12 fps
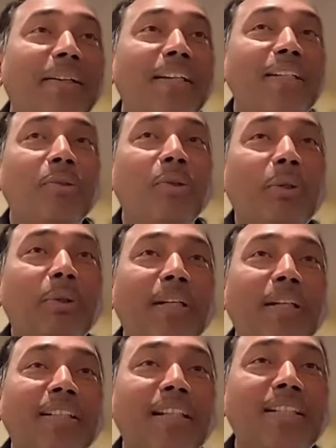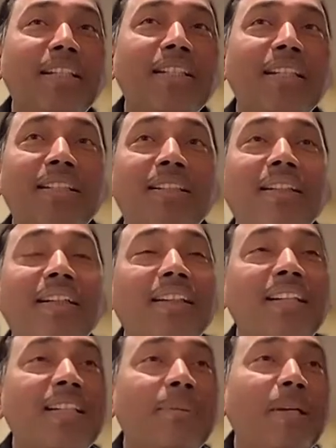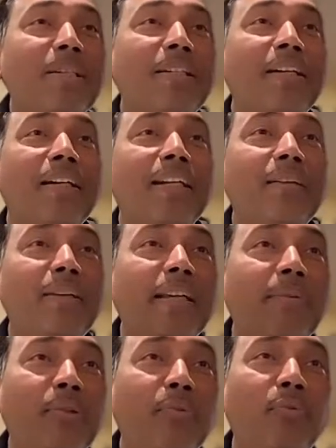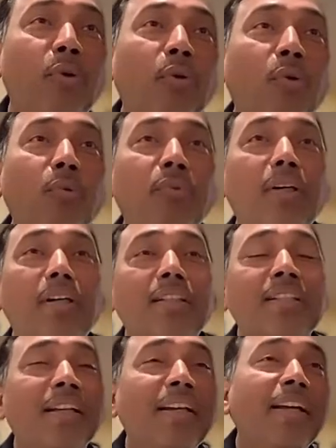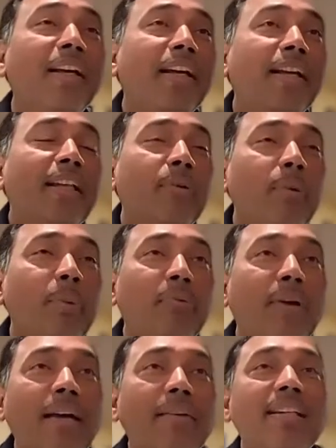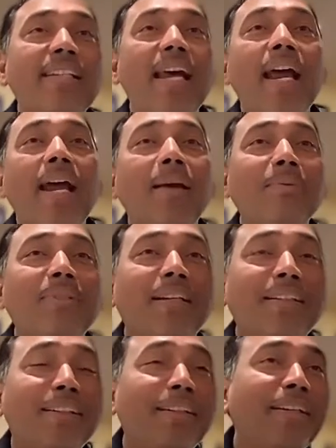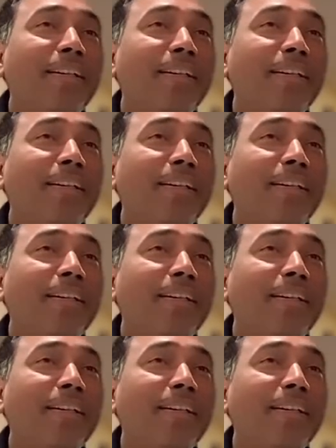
he's going to teach this this is in this semester he will give you four homeworks there will be five exams and